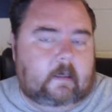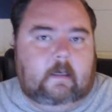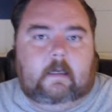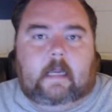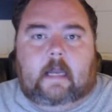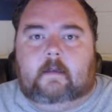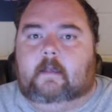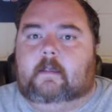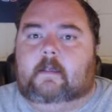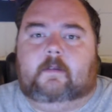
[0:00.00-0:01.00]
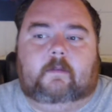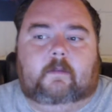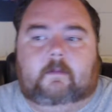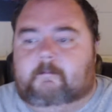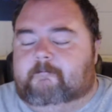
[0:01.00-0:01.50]
it just
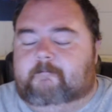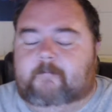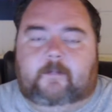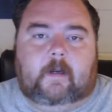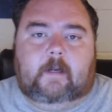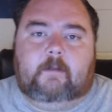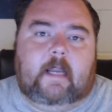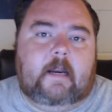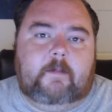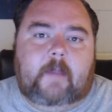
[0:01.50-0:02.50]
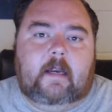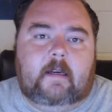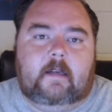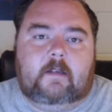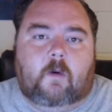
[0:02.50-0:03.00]
fucking reanimated
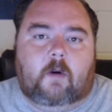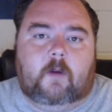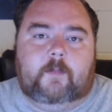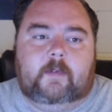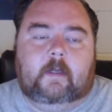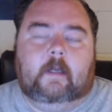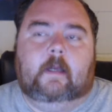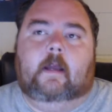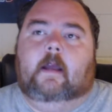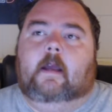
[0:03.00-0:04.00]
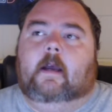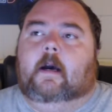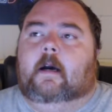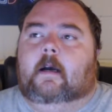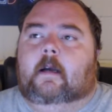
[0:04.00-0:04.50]
his corpse.
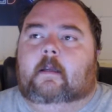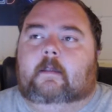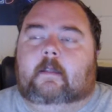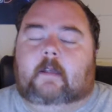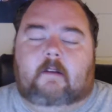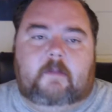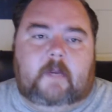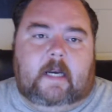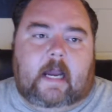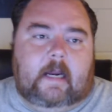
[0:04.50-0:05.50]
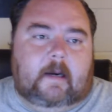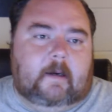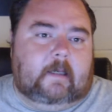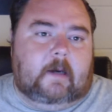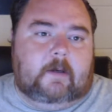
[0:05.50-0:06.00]
The government and I
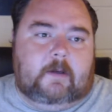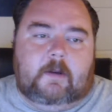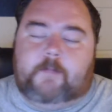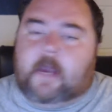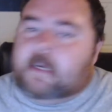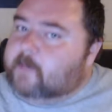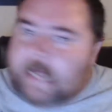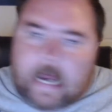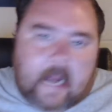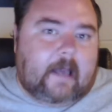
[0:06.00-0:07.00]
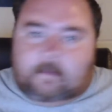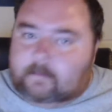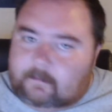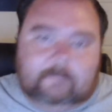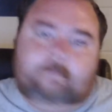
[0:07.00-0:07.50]
are doing the best we can.
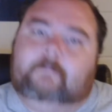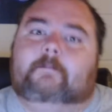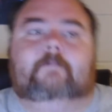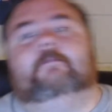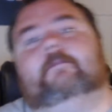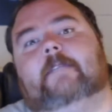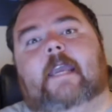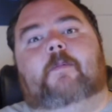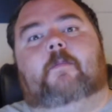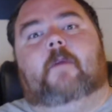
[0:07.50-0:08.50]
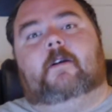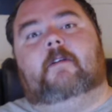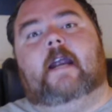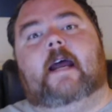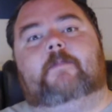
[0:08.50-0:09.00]
Keep him under
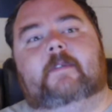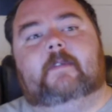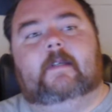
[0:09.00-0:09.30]
wraps.